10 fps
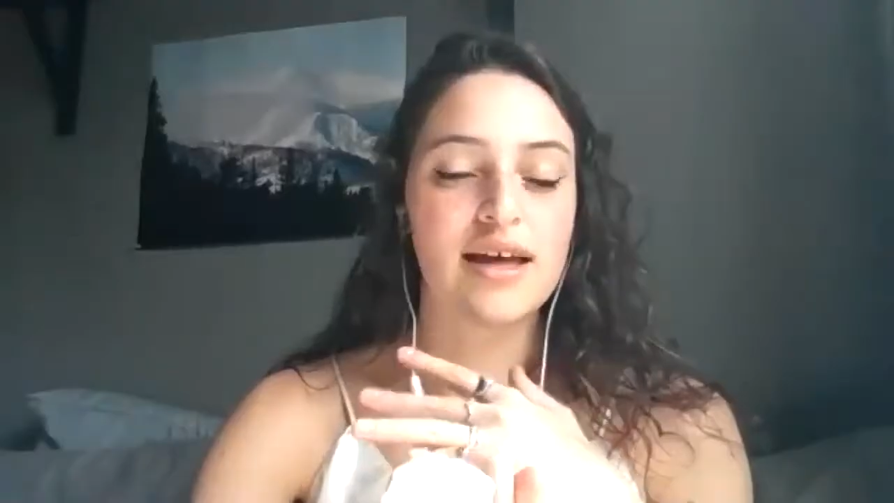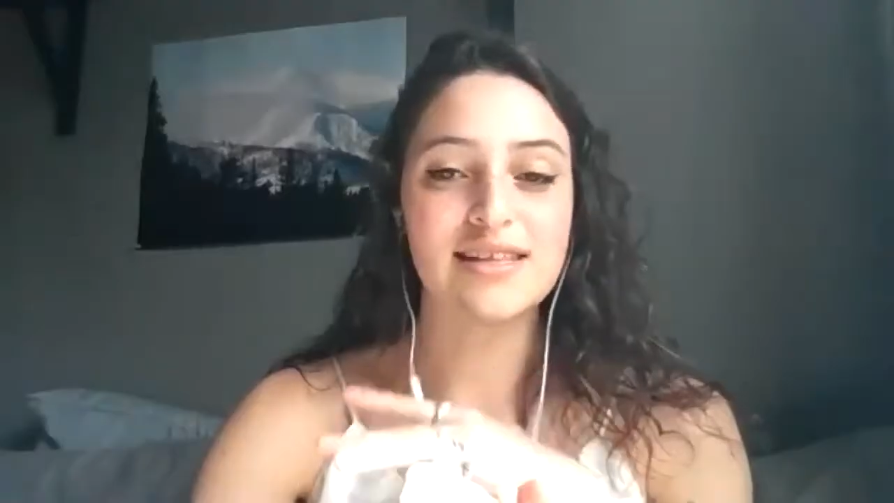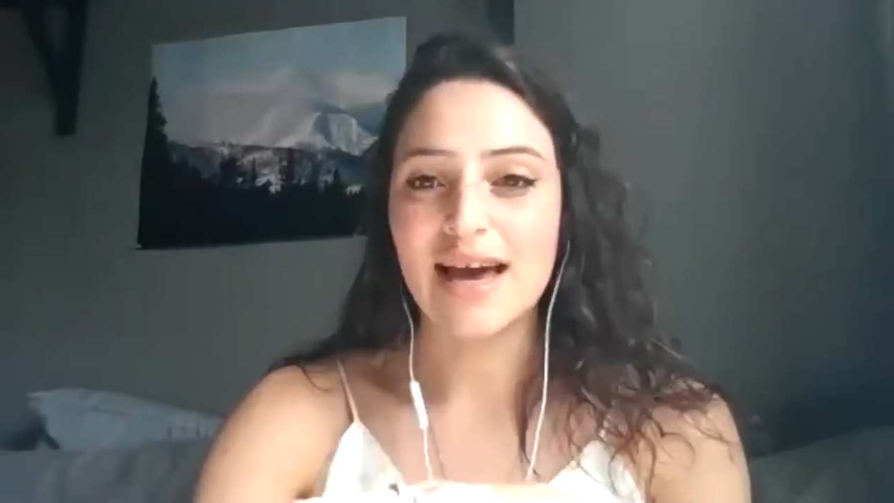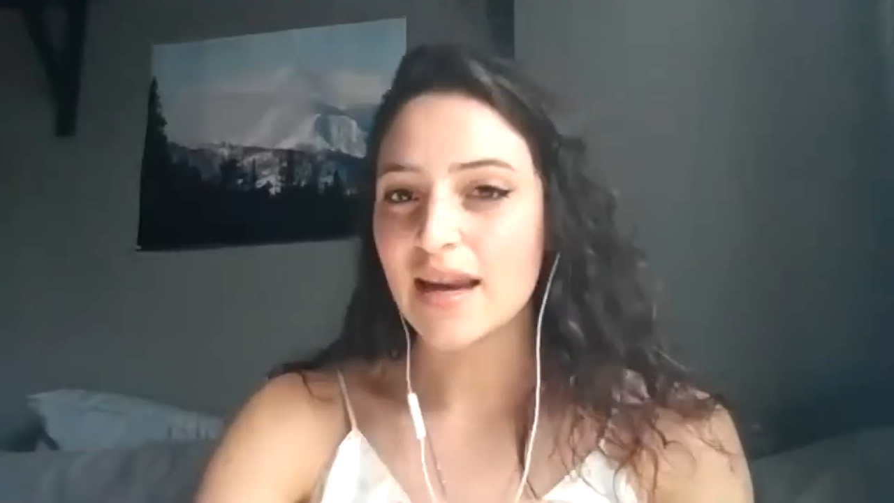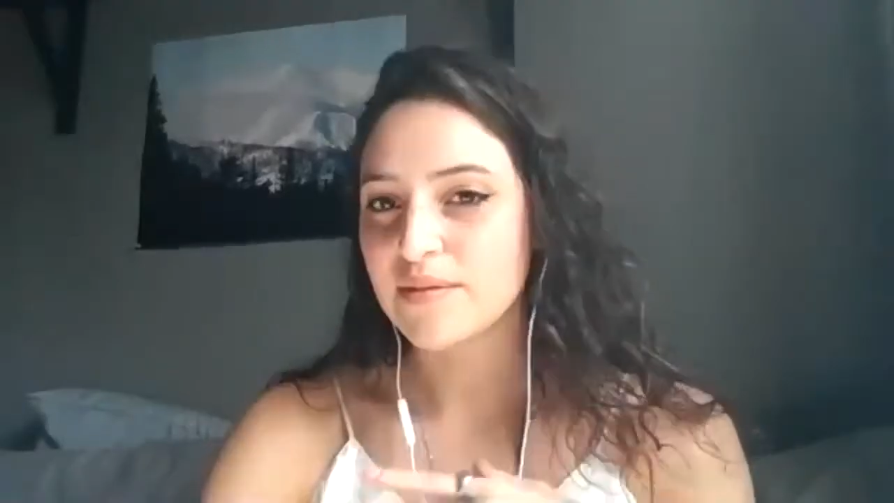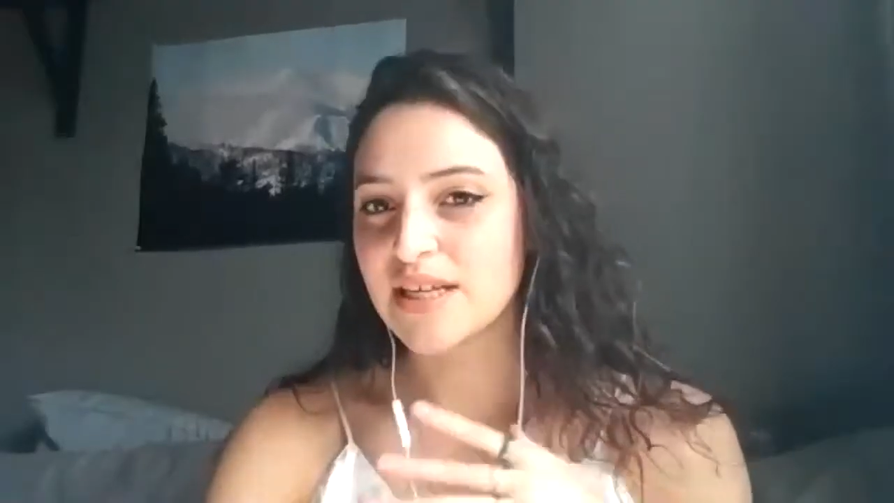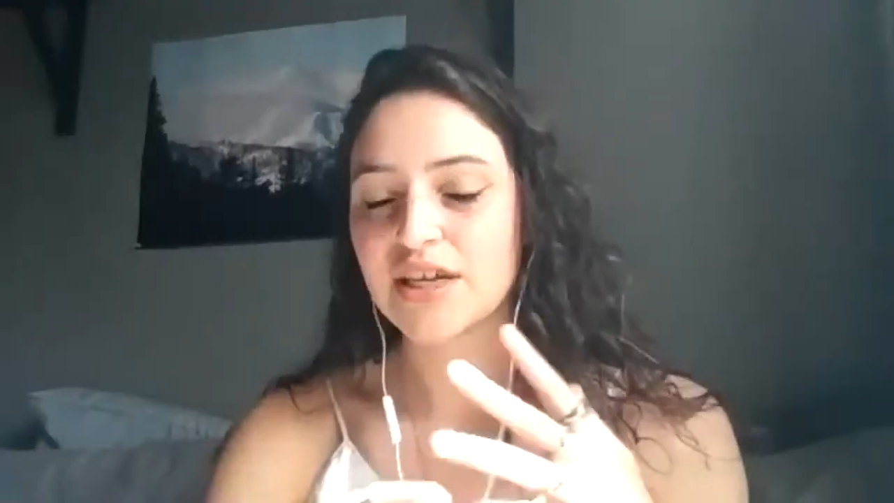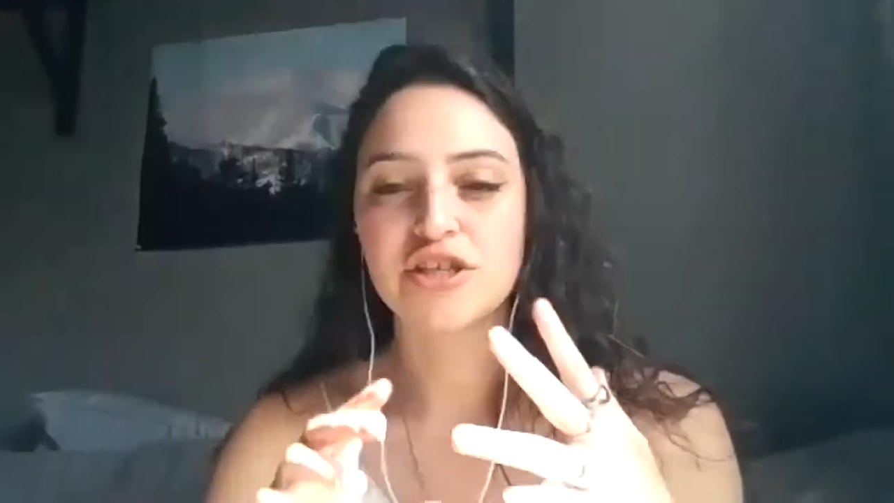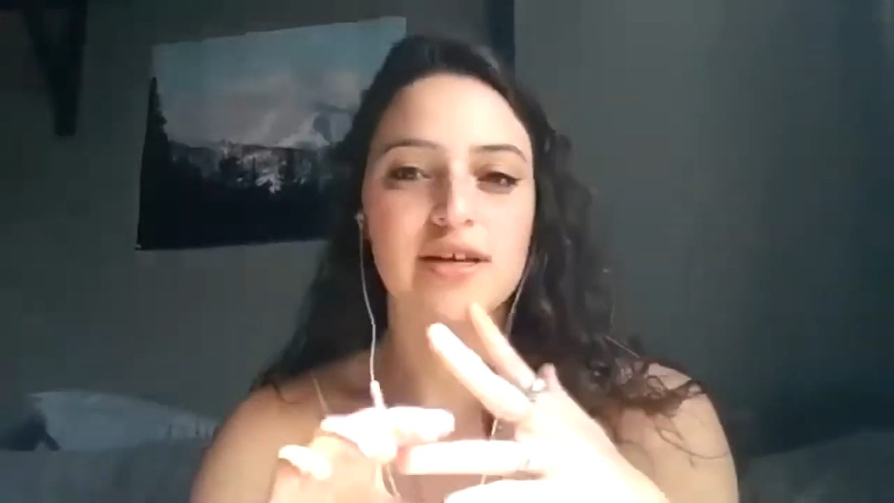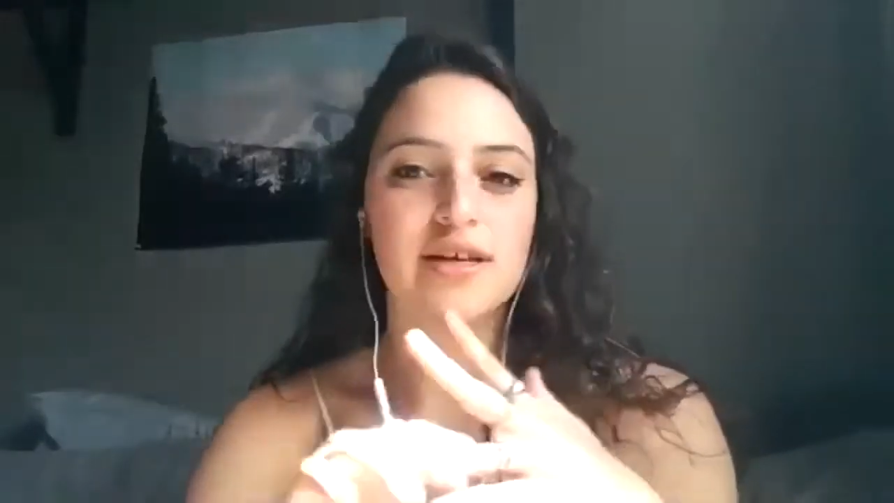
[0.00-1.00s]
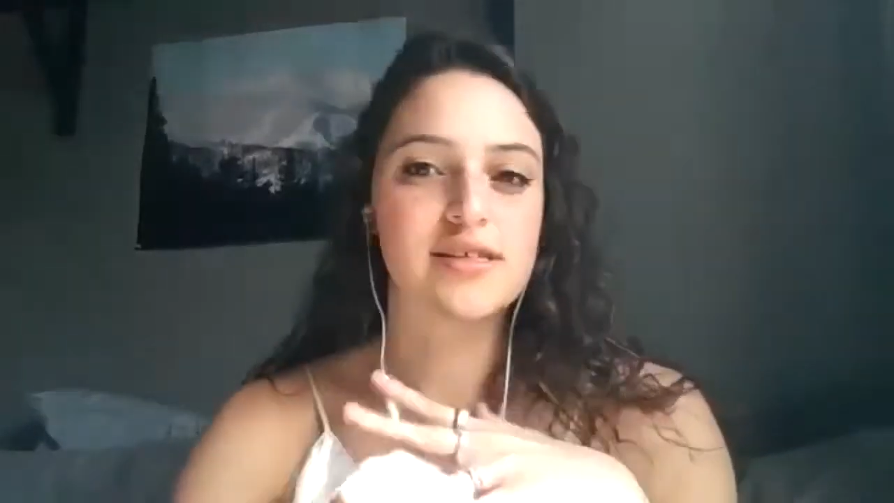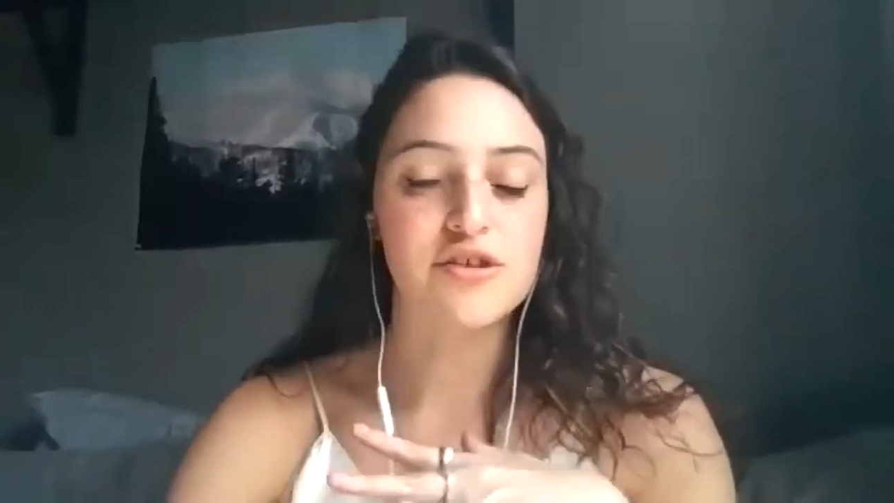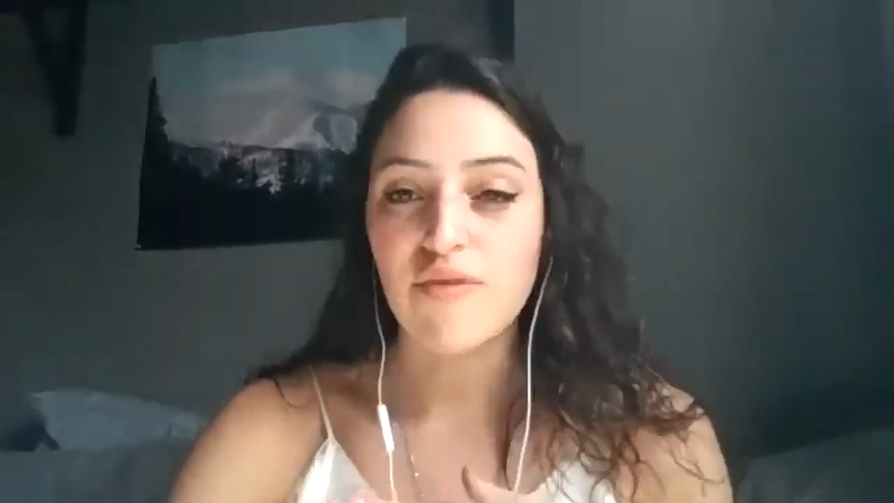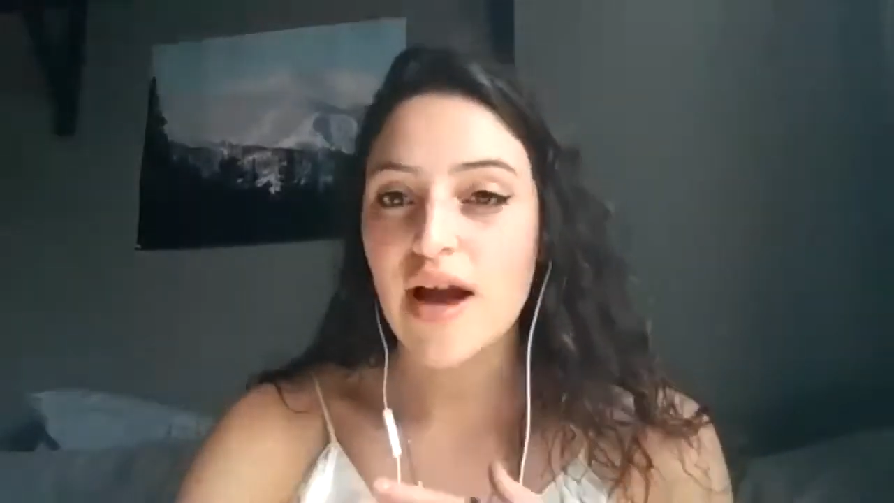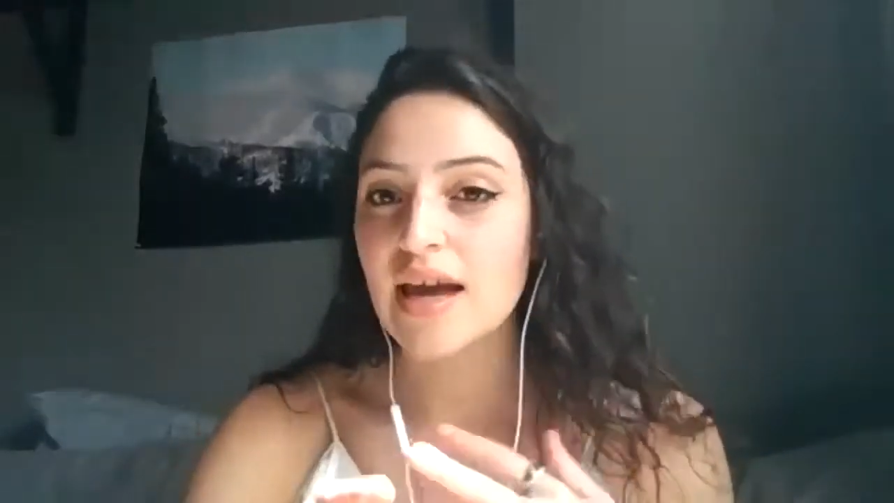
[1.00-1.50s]

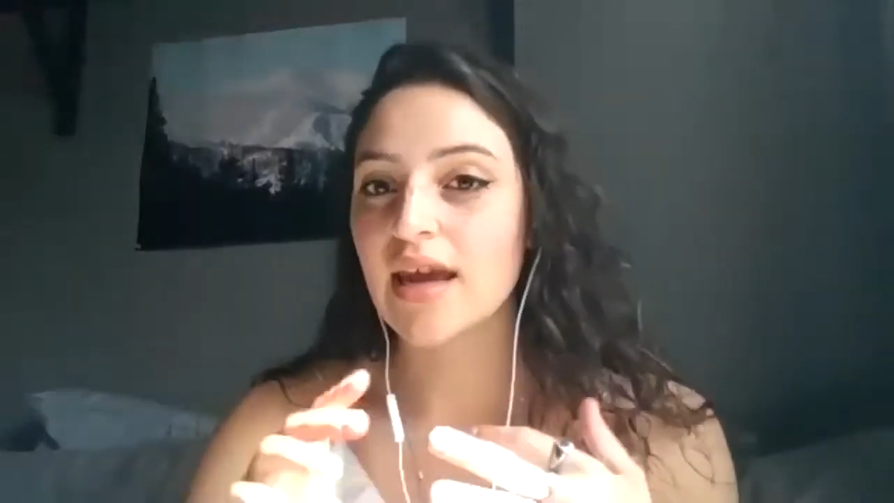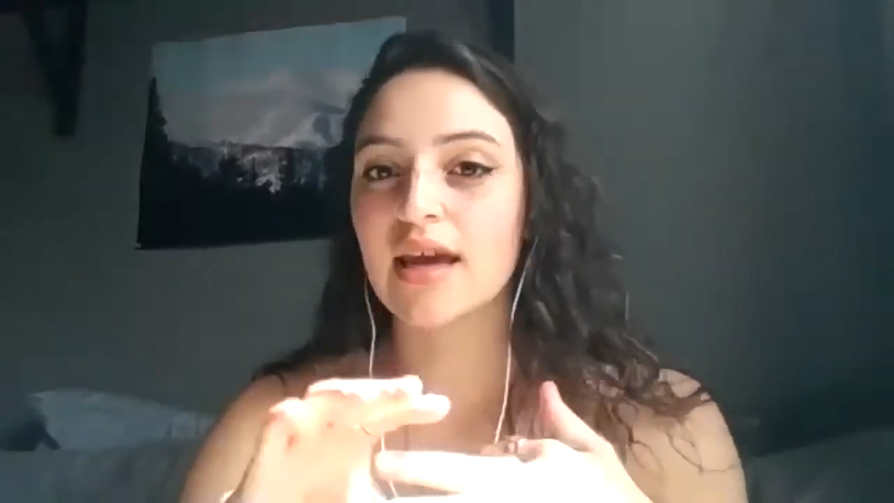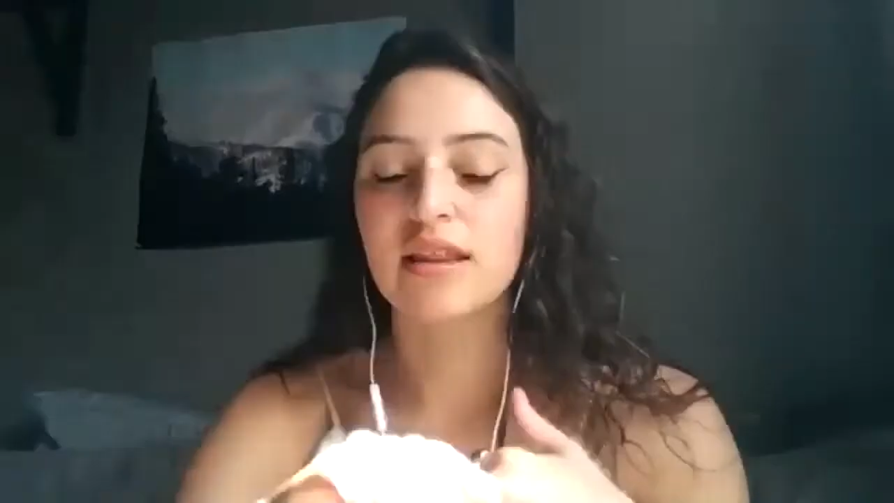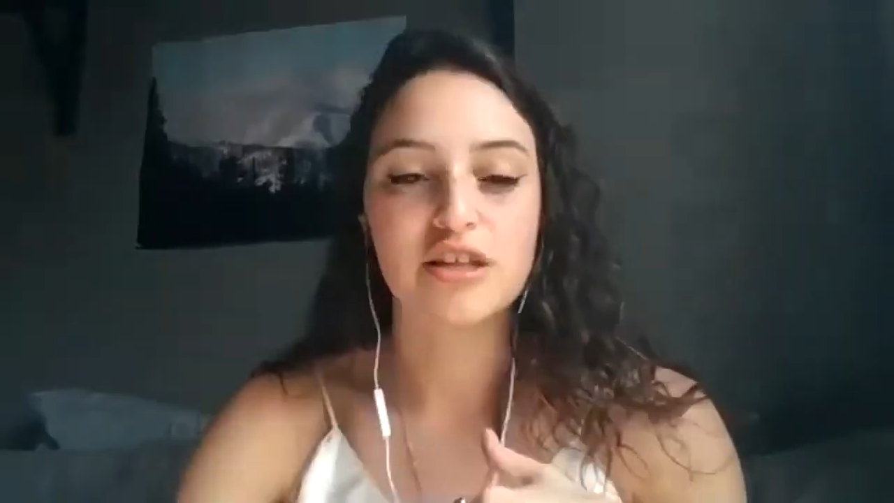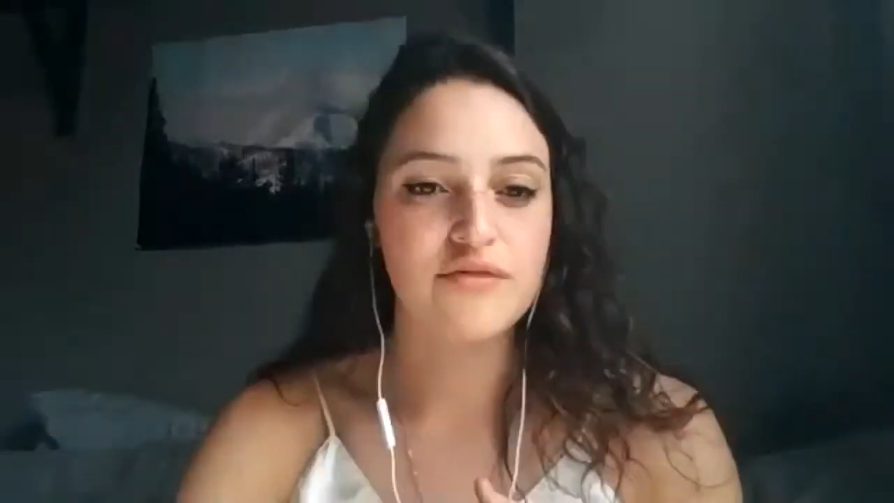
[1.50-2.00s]
adaptations, the writing, the